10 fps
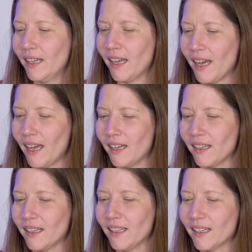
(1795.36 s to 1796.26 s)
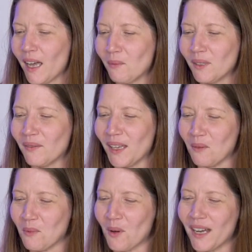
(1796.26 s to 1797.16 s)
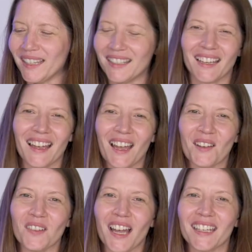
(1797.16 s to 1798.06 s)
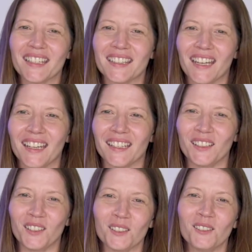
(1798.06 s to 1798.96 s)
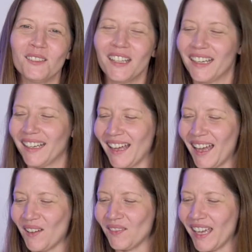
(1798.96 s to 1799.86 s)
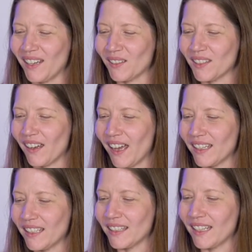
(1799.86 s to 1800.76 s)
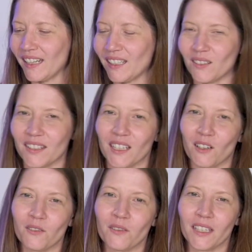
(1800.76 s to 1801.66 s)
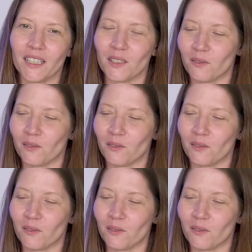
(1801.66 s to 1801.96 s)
A couple of other points. Understanding you and also understanding yourself is